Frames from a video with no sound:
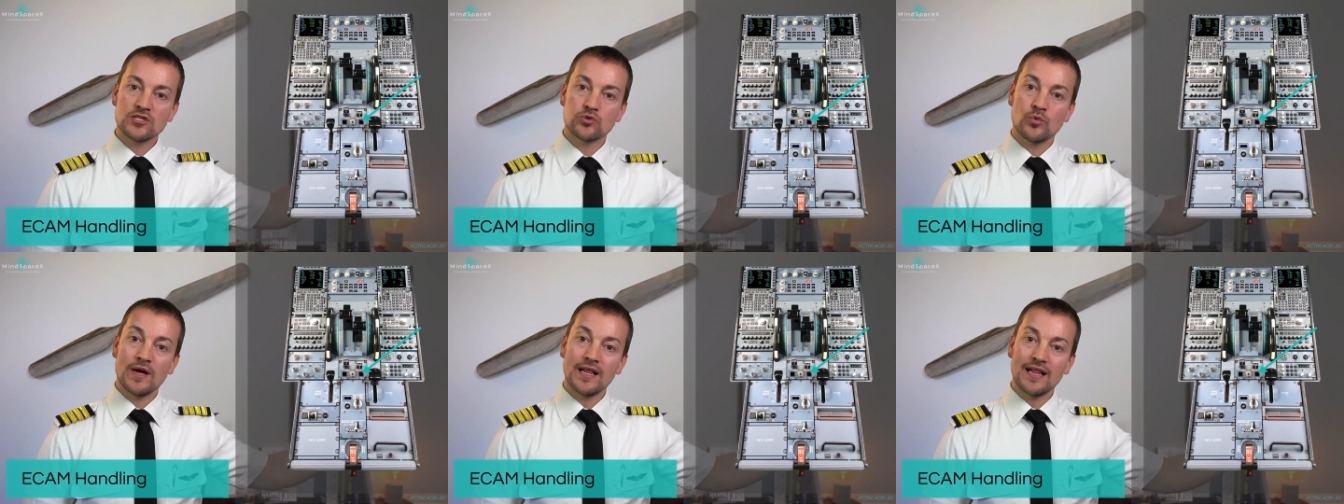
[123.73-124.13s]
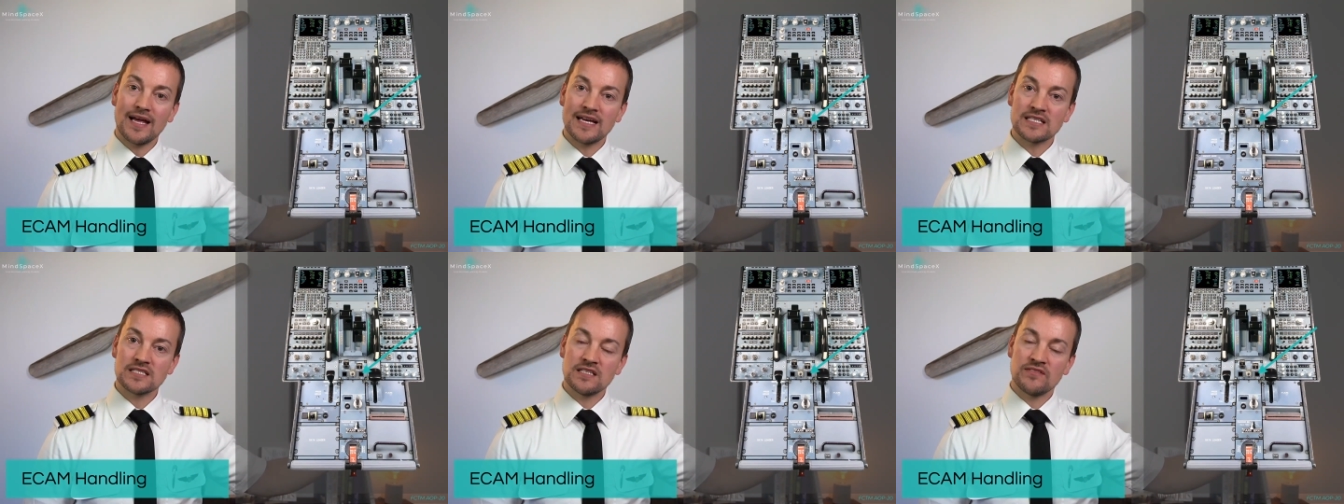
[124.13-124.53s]
as
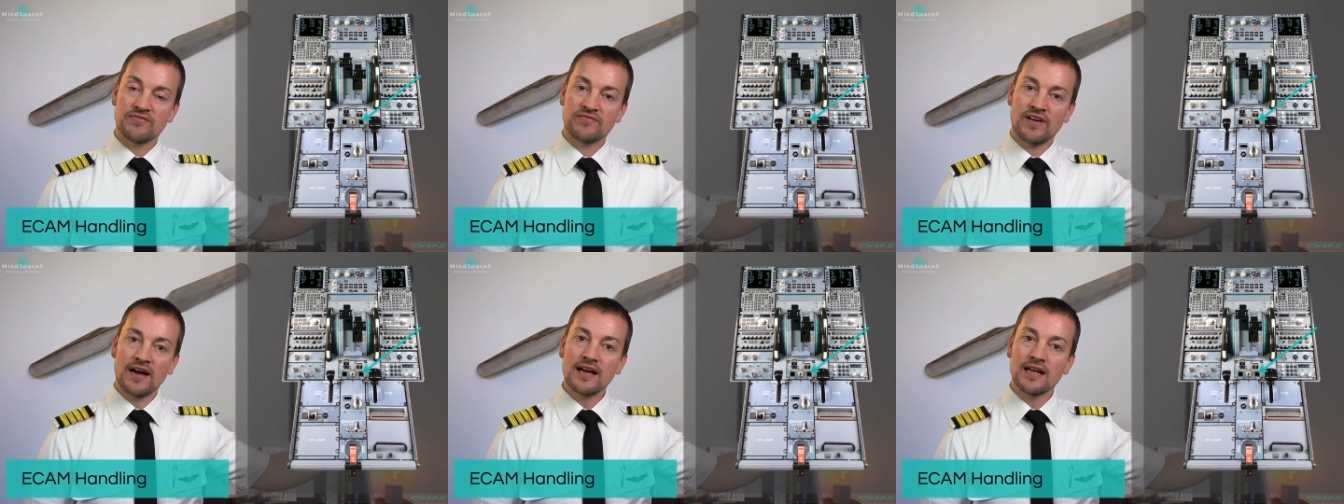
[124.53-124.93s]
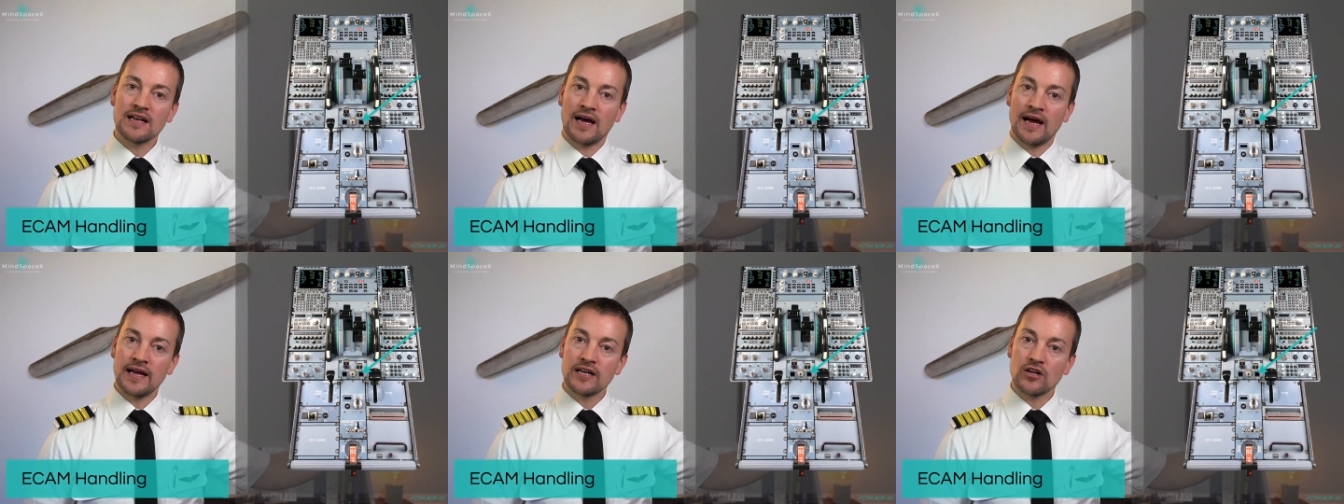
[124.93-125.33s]
well as the
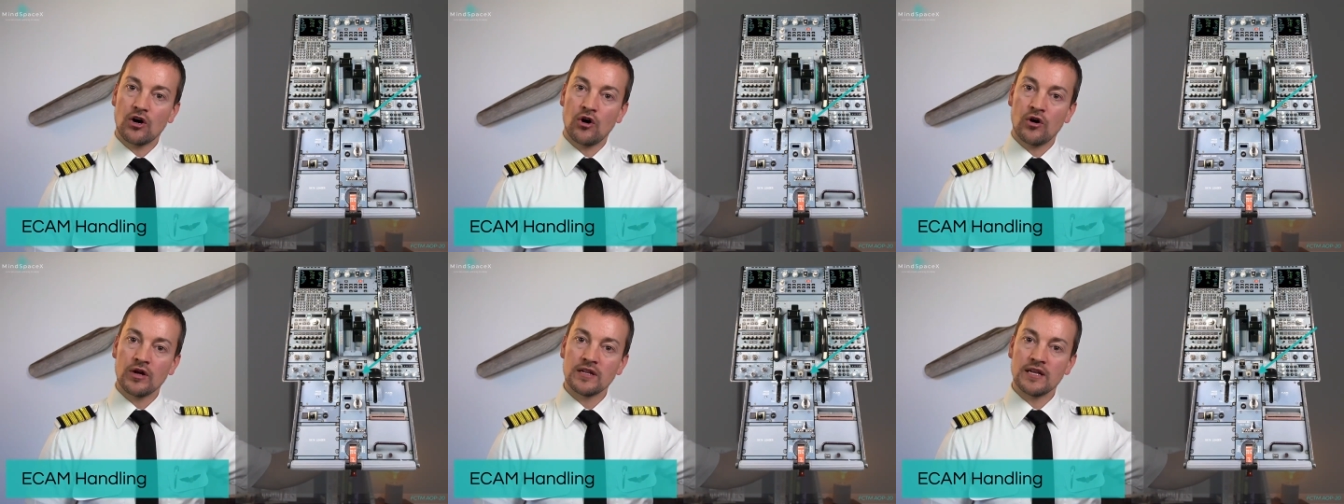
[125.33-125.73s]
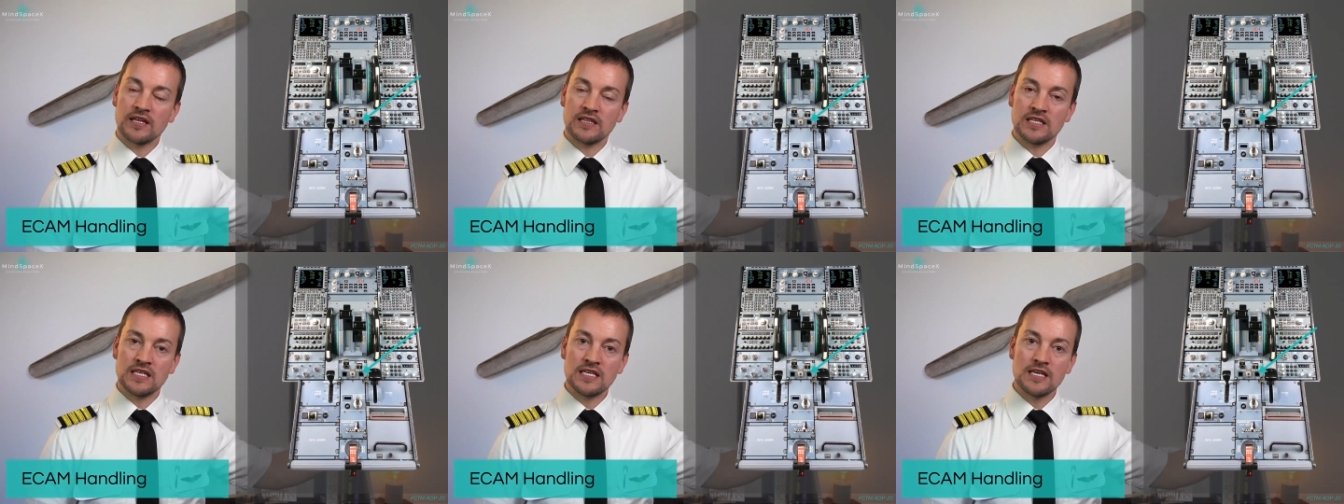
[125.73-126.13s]
firelight on